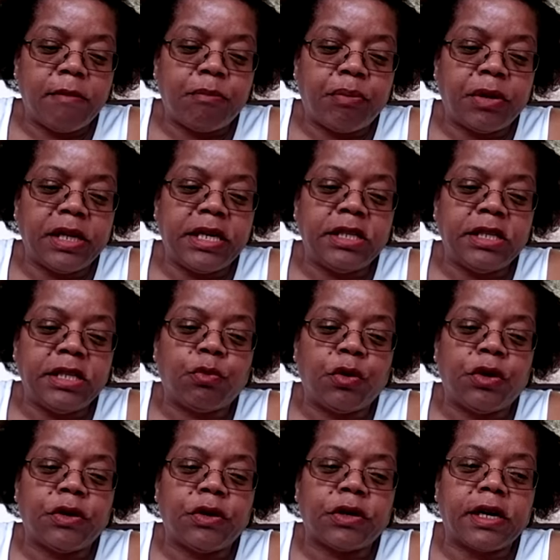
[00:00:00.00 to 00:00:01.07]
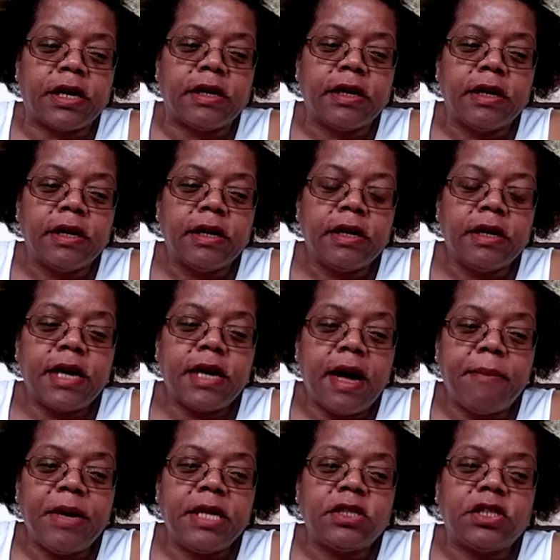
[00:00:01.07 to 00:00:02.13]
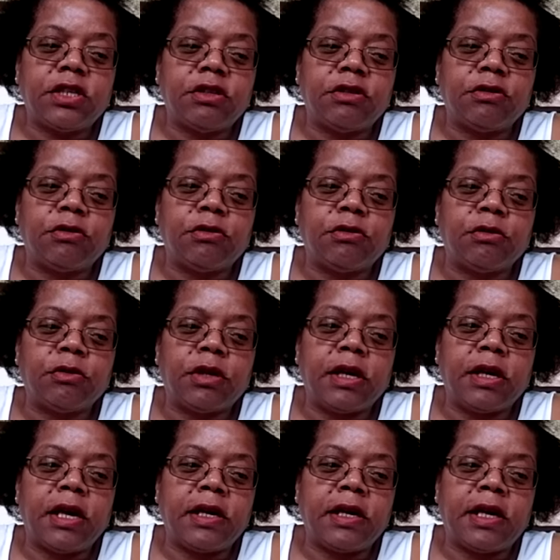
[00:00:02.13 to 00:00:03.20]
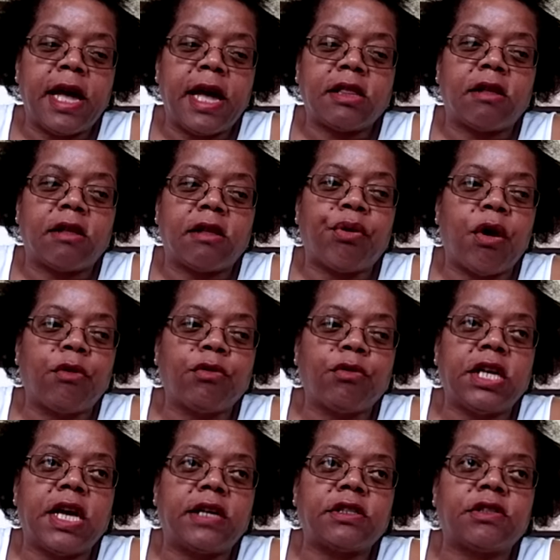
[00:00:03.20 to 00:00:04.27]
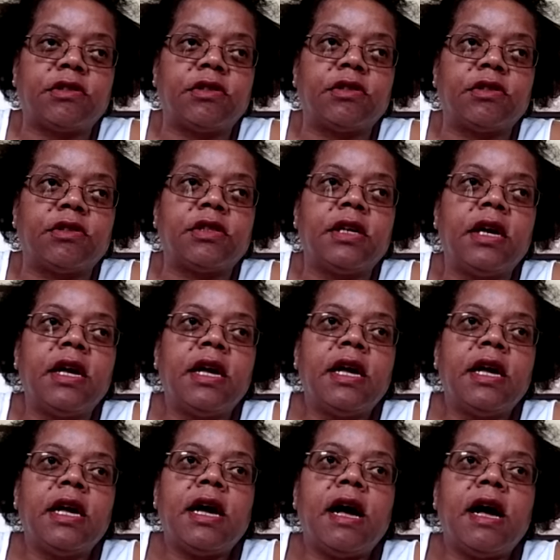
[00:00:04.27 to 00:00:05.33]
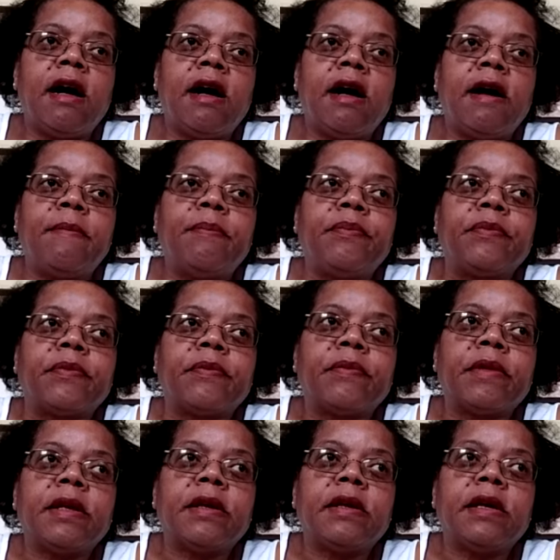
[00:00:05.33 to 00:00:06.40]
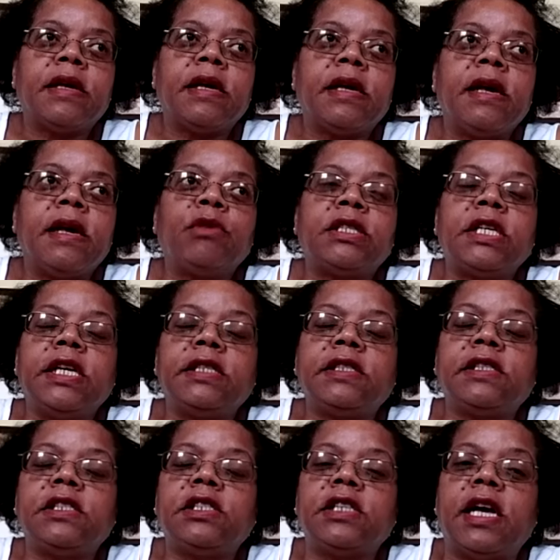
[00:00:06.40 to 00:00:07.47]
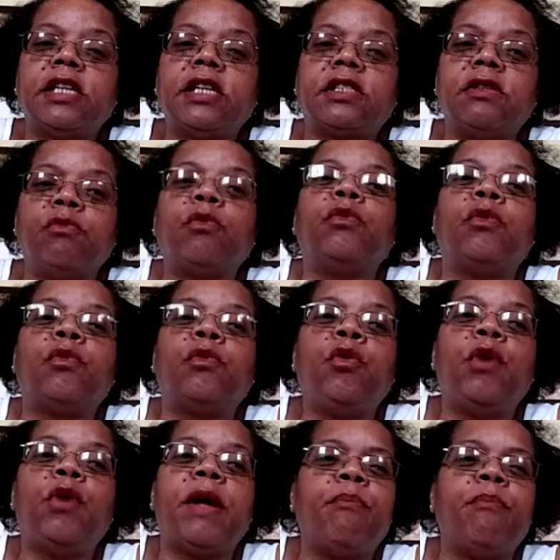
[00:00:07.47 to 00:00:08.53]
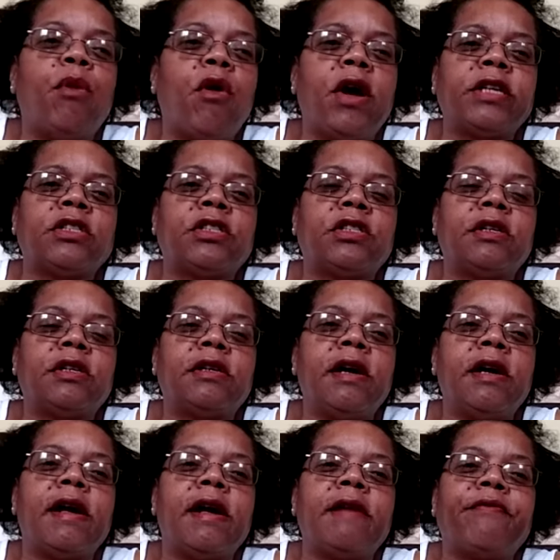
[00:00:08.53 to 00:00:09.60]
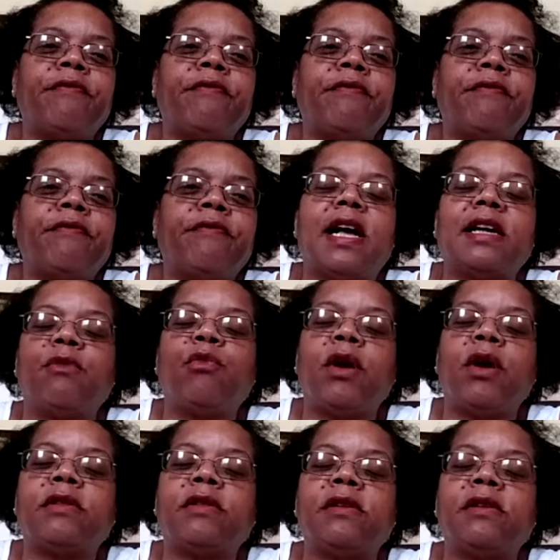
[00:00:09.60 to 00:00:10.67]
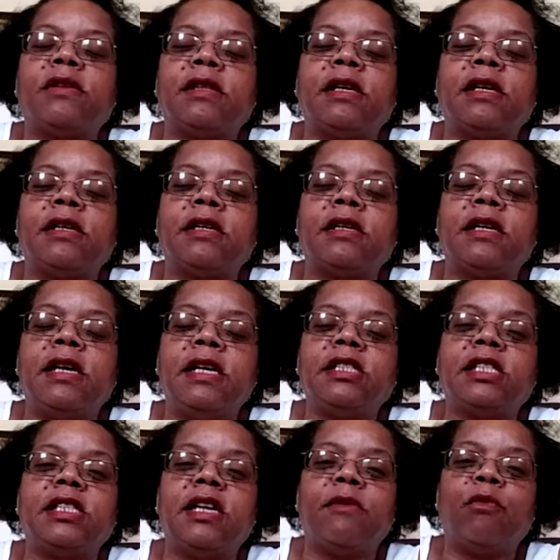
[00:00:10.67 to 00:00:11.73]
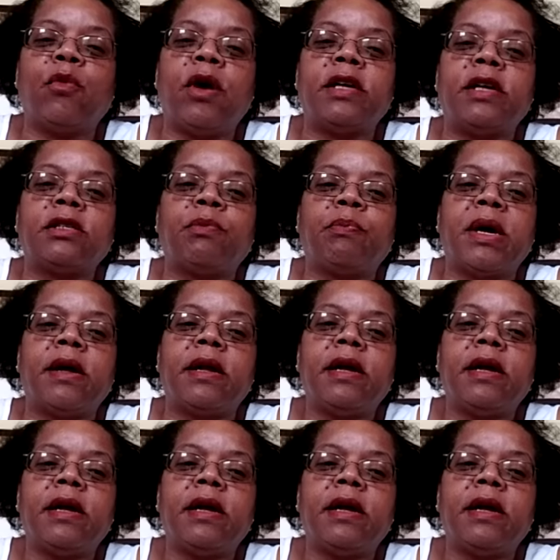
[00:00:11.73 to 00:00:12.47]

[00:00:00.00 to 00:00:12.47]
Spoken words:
police were coming to get the protesters, it was his suggestion who had marched, I forget exactly what the incident was, but